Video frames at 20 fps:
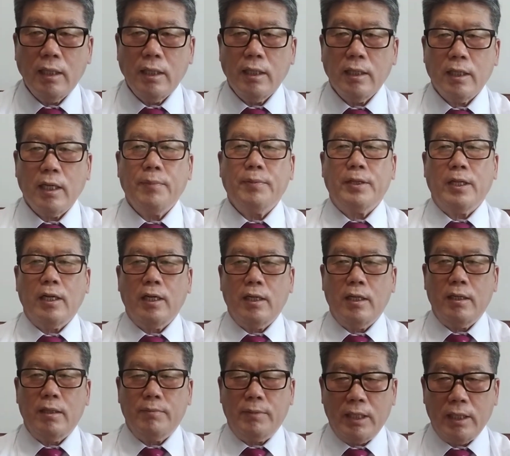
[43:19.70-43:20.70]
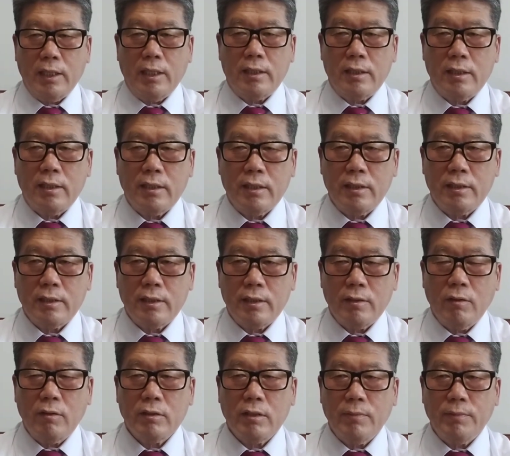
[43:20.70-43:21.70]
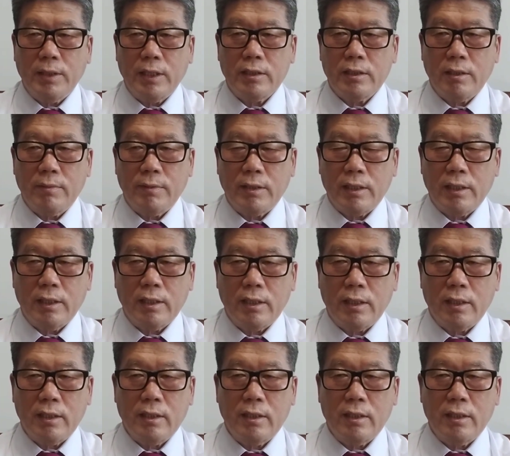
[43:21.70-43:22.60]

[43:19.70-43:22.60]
capital market, is a long-term financial market,